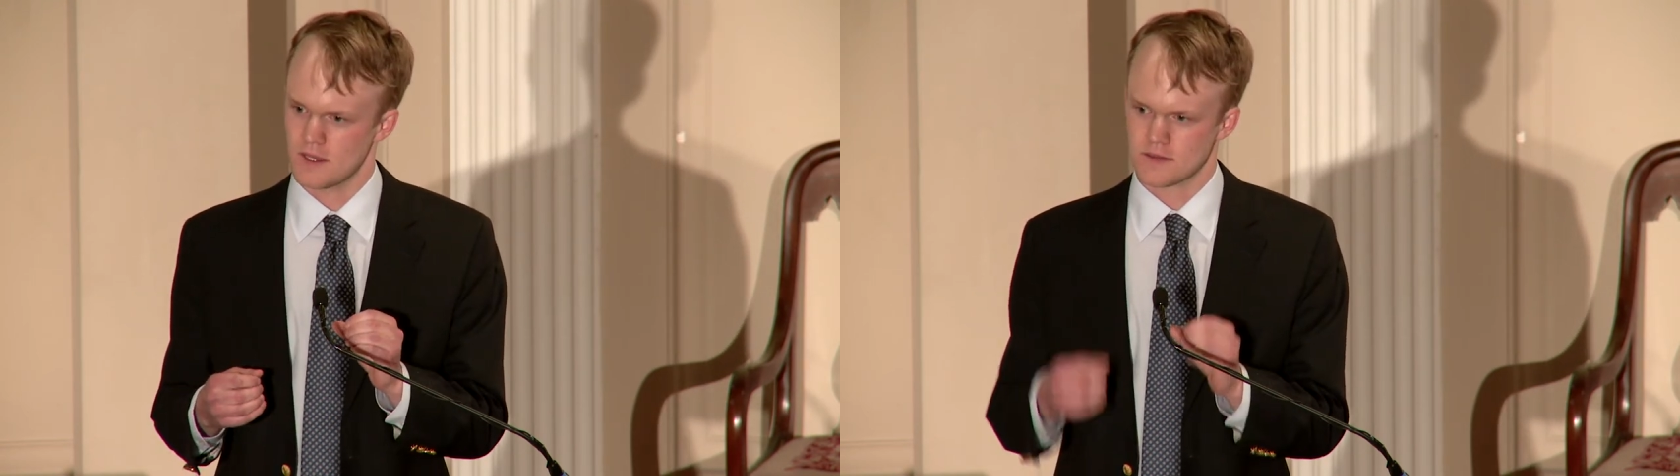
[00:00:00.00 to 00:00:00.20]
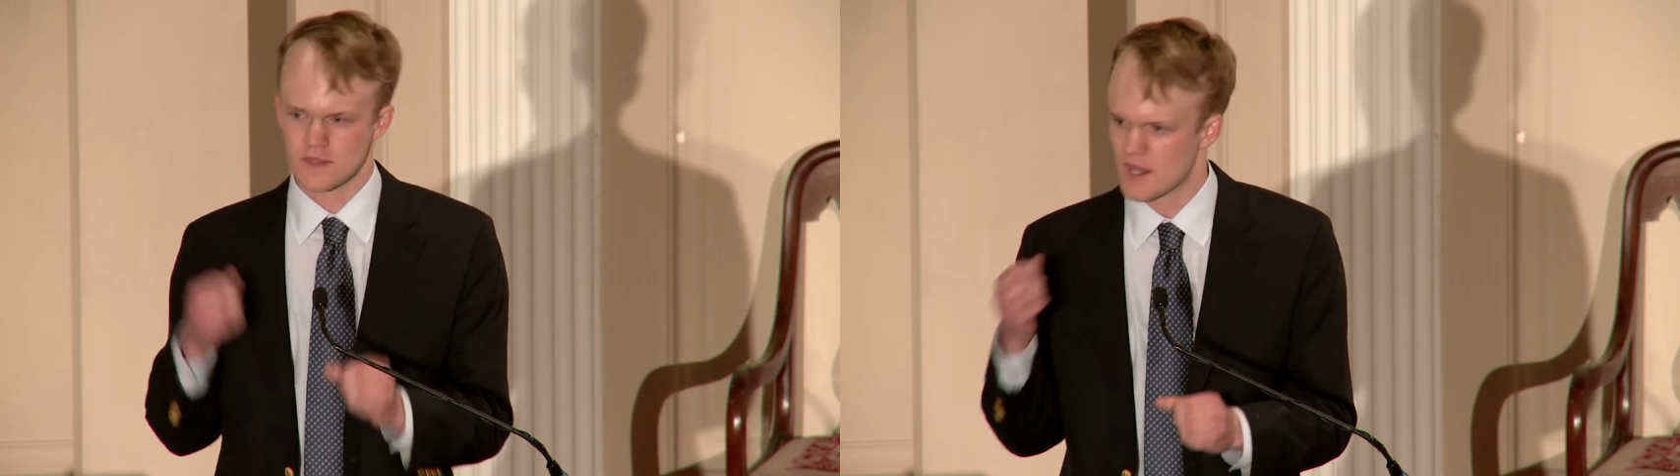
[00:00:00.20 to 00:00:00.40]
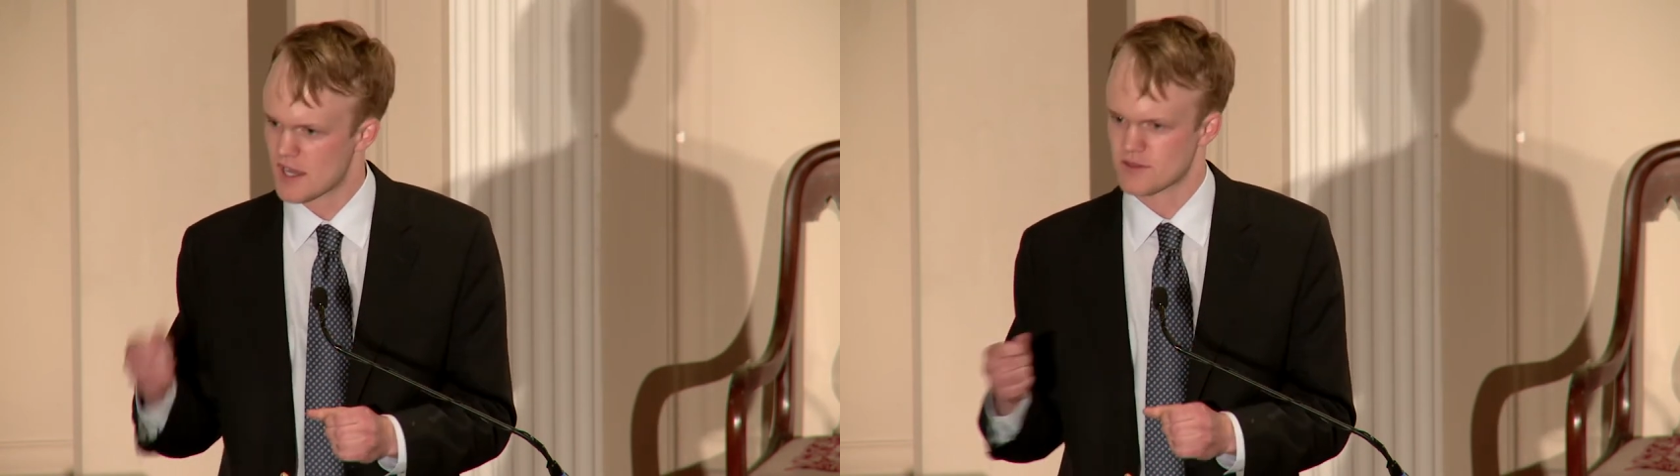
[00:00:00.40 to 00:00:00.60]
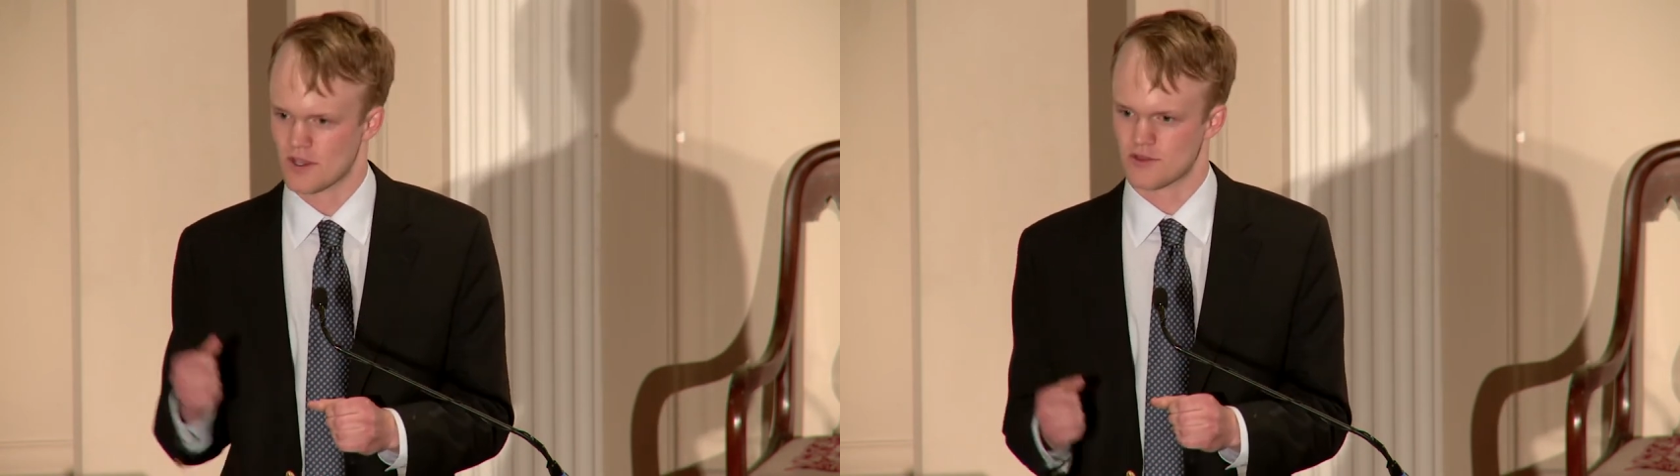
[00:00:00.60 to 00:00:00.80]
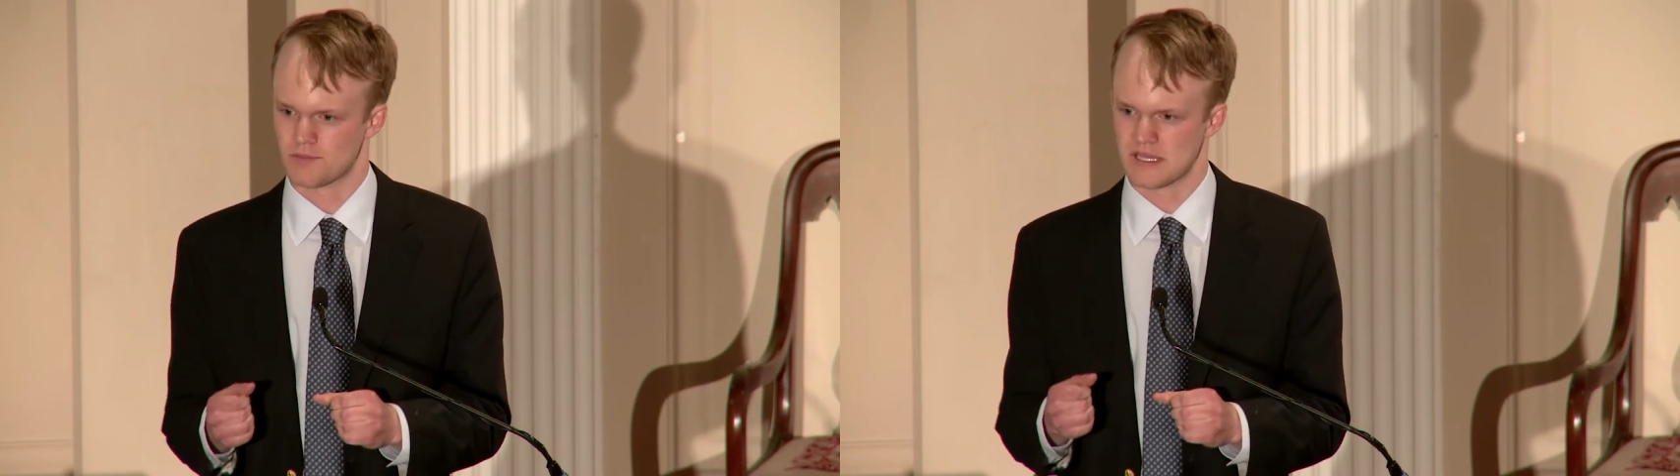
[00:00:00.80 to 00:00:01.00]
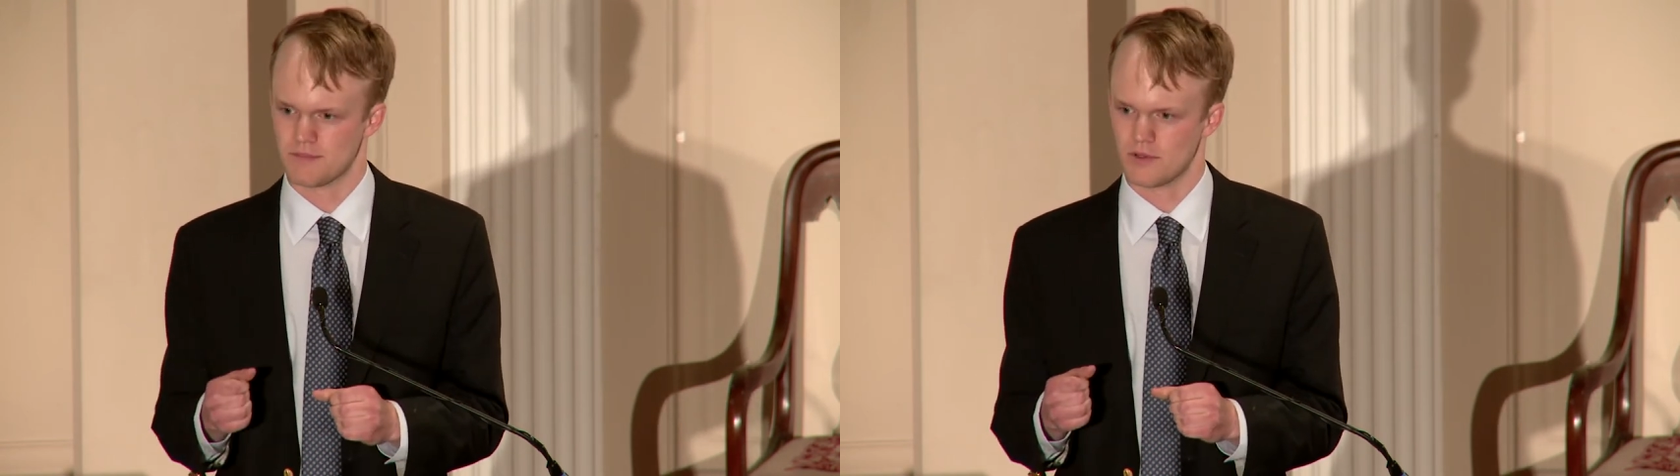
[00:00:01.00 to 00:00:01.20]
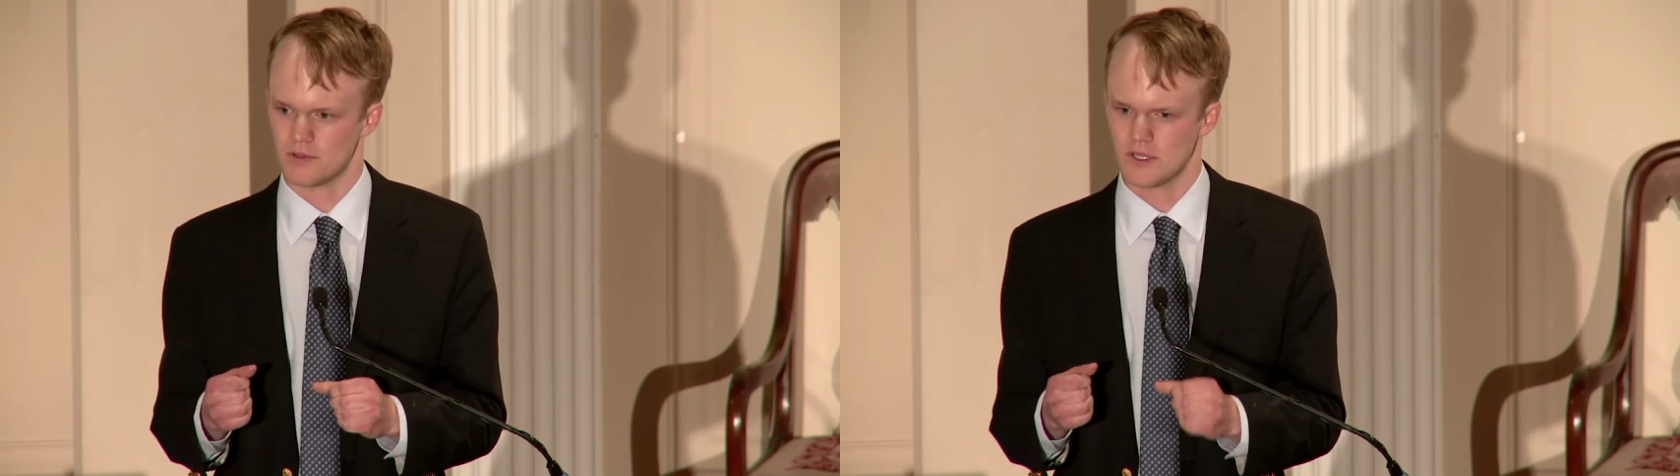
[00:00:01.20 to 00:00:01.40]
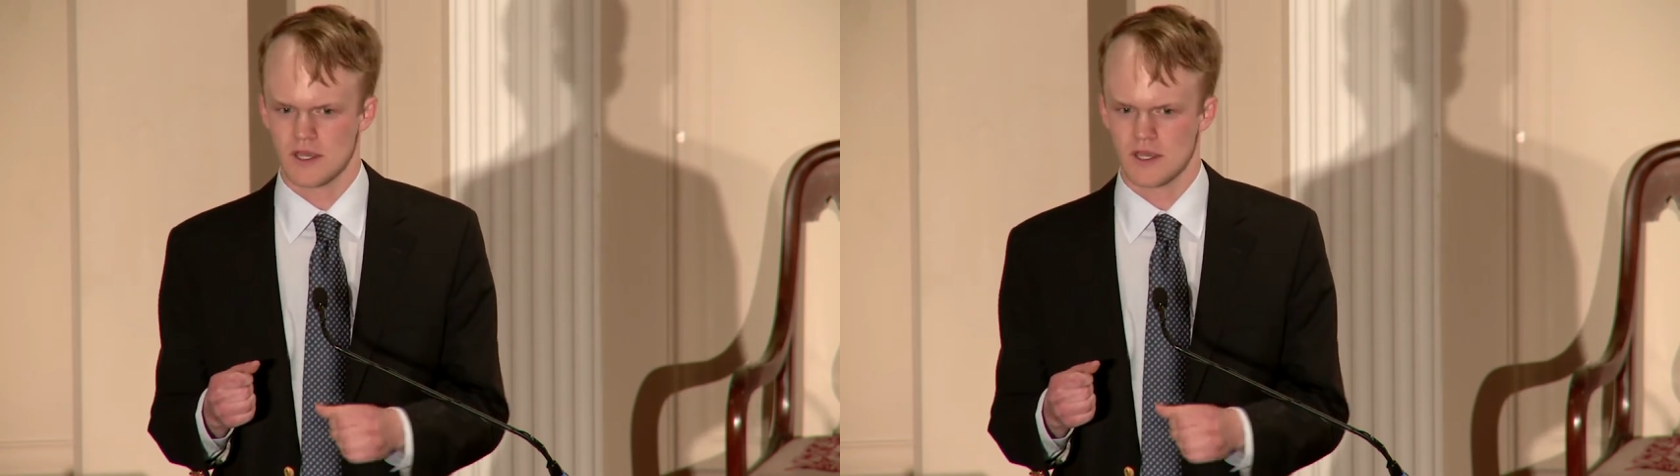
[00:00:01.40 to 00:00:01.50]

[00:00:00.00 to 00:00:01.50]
to talk to other people,